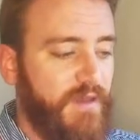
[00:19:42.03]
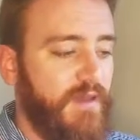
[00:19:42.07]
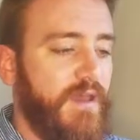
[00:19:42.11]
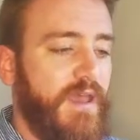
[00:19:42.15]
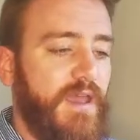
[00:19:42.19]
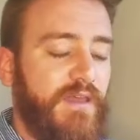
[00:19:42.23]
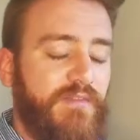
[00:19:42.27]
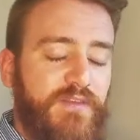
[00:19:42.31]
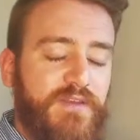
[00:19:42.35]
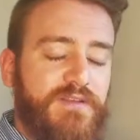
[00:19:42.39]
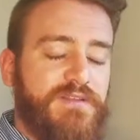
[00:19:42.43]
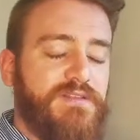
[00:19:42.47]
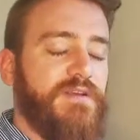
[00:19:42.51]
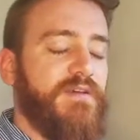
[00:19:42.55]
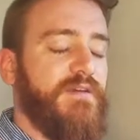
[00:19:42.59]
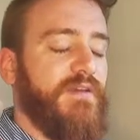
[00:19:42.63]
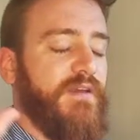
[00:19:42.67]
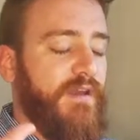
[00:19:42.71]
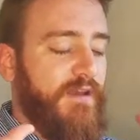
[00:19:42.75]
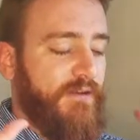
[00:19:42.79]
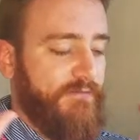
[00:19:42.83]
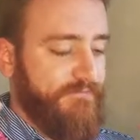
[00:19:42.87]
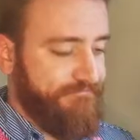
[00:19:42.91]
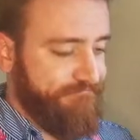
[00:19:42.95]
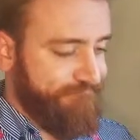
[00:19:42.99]
And this,
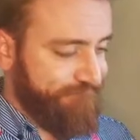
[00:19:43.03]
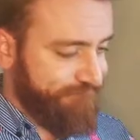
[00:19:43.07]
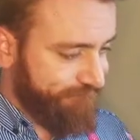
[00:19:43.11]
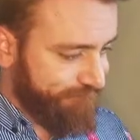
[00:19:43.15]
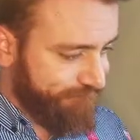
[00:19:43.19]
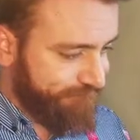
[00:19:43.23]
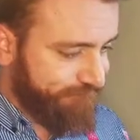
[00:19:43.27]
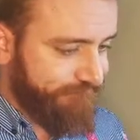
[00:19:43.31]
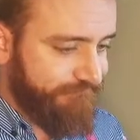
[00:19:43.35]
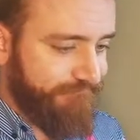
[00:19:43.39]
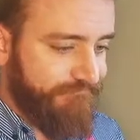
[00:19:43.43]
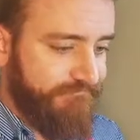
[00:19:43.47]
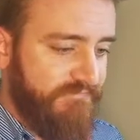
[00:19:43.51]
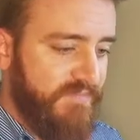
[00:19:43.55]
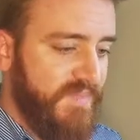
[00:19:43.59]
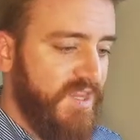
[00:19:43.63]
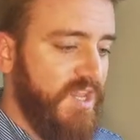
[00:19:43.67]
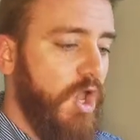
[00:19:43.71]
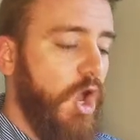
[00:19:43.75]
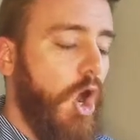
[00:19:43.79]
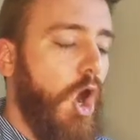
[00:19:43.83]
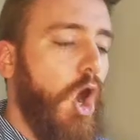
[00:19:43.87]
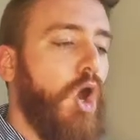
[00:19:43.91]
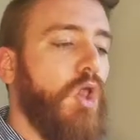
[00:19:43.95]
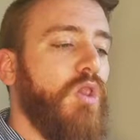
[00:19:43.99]
again,
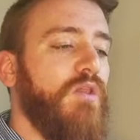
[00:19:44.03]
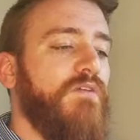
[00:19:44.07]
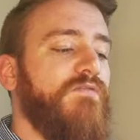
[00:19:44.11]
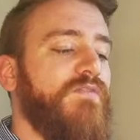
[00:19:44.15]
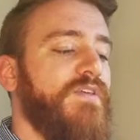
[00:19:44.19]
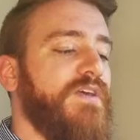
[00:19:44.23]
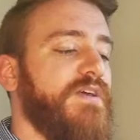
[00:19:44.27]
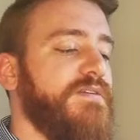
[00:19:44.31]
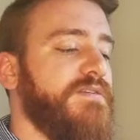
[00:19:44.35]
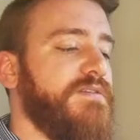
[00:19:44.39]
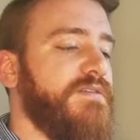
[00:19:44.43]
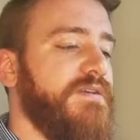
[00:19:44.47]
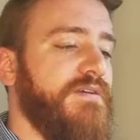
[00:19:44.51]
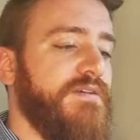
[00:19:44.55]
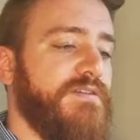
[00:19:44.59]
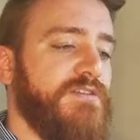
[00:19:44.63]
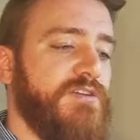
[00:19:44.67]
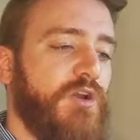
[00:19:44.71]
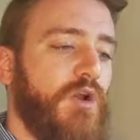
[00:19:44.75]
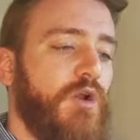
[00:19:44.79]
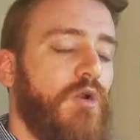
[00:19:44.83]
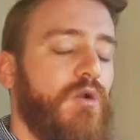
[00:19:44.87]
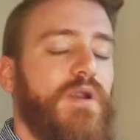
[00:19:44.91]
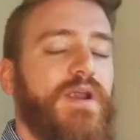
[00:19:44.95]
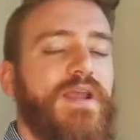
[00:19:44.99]
all of this is
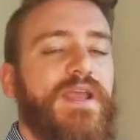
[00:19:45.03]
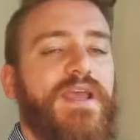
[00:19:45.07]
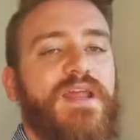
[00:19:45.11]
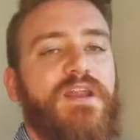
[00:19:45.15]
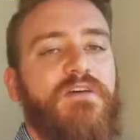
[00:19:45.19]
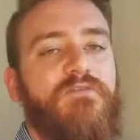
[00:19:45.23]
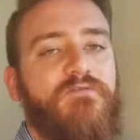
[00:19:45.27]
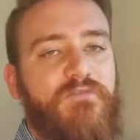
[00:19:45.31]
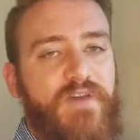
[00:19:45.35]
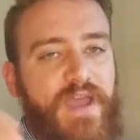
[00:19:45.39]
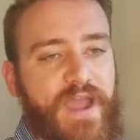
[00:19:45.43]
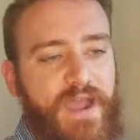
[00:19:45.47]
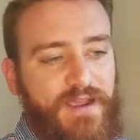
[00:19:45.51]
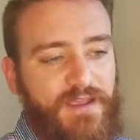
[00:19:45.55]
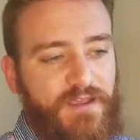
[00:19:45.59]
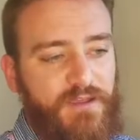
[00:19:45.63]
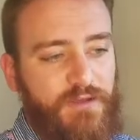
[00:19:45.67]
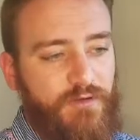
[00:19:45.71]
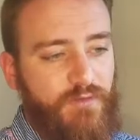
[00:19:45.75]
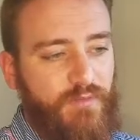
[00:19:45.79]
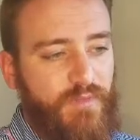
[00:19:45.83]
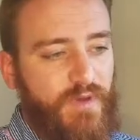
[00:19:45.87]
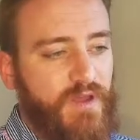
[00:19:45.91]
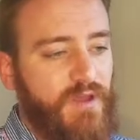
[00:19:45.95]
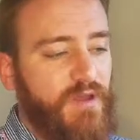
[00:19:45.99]
occurring in a
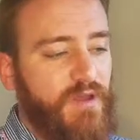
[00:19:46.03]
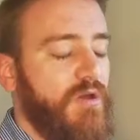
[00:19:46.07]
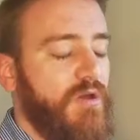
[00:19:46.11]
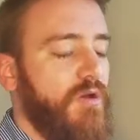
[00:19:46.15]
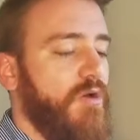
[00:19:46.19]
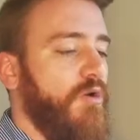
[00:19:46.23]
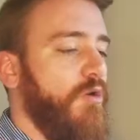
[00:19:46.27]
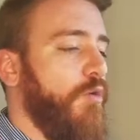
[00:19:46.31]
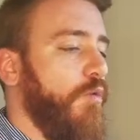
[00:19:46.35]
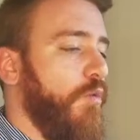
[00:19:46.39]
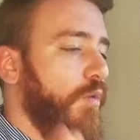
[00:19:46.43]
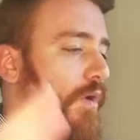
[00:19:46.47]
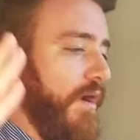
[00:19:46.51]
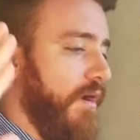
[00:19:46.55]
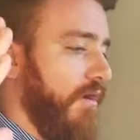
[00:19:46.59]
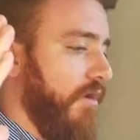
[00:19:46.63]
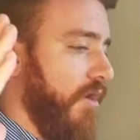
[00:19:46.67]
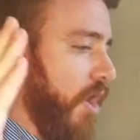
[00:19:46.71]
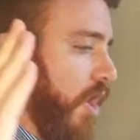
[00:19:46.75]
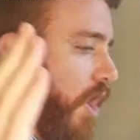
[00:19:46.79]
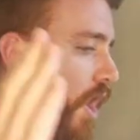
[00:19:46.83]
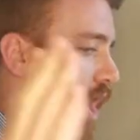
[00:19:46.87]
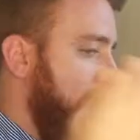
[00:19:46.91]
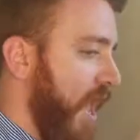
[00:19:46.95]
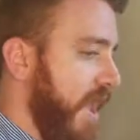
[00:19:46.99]
vacuum where
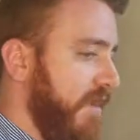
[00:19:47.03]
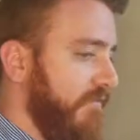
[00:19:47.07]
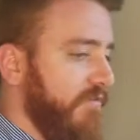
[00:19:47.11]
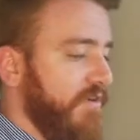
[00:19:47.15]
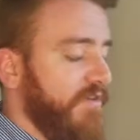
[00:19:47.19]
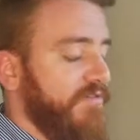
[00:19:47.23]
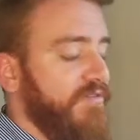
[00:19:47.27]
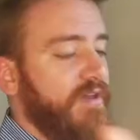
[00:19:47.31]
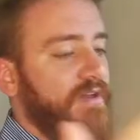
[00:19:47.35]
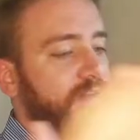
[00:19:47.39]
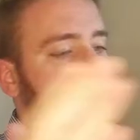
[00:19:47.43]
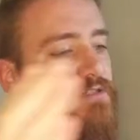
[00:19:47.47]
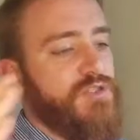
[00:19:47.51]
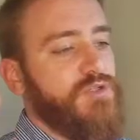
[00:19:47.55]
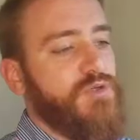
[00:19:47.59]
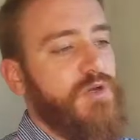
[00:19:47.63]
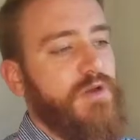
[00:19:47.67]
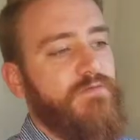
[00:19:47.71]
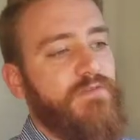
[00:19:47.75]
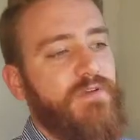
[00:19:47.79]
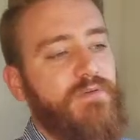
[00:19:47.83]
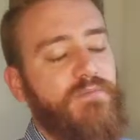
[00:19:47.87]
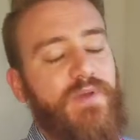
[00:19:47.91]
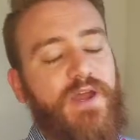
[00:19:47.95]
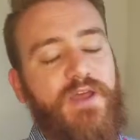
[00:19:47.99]
everything is
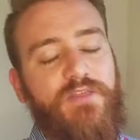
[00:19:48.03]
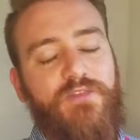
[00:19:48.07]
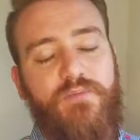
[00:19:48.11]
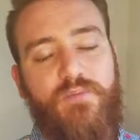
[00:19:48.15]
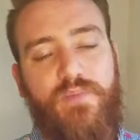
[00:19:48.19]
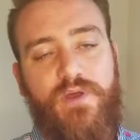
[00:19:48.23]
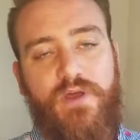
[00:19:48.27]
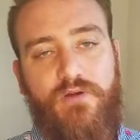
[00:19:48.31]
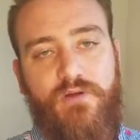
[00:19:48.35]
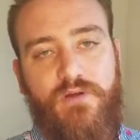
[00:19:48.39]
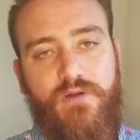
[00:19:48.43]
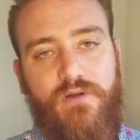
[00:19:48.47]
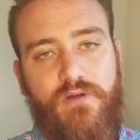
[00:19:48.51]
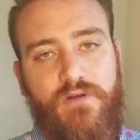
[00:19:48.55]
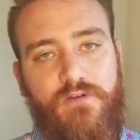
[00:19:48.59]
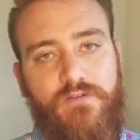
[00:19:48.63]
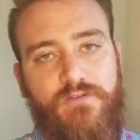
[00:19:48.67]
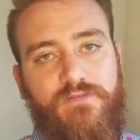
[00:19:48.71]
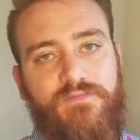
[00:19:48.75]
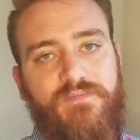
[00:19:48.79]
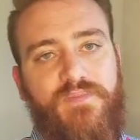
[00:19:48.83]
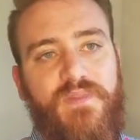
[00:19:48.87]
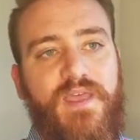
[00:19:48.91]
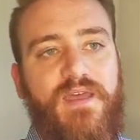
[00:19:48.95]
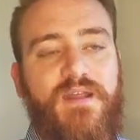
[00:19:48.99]
driven by the bell
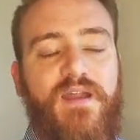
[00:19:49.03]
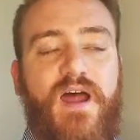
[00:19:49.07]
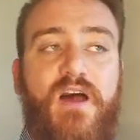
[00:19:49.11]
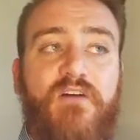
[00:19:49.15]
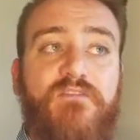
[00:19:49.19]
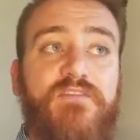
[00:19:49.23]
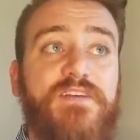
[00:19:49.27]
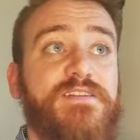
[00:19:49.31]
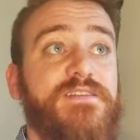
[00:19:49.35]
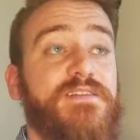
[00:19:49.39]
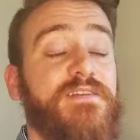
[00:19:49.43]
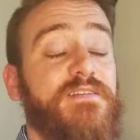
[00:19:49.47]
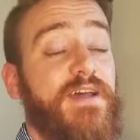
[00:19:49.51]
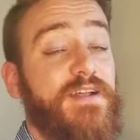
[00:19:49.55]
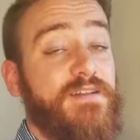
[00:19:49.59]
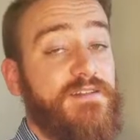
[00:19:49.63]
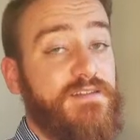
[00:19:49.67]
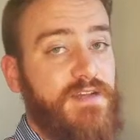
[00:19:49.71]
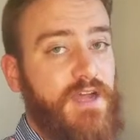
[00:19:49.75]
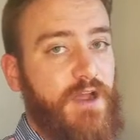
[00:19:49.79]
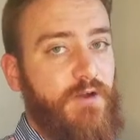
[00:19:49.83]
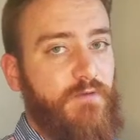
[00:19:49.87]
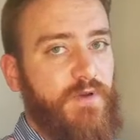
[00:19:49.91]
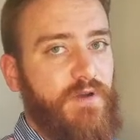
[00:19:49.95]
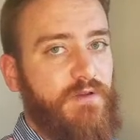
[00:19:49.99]
curve, and obviously that's
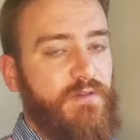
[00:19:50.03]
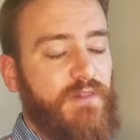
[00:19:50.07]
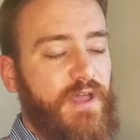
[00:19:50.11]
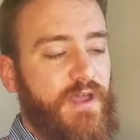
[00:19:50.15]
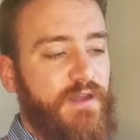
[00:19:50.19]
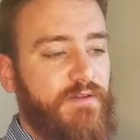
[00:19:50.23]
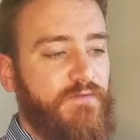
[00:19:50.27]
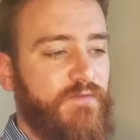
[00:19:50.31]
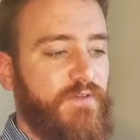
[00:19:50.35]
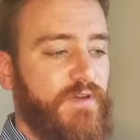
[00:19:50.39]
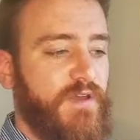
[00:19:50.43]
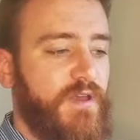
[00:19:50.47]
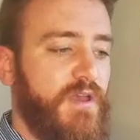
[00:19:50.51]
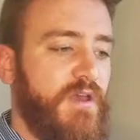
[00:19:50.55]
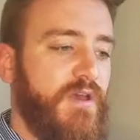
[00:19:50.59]
not real life.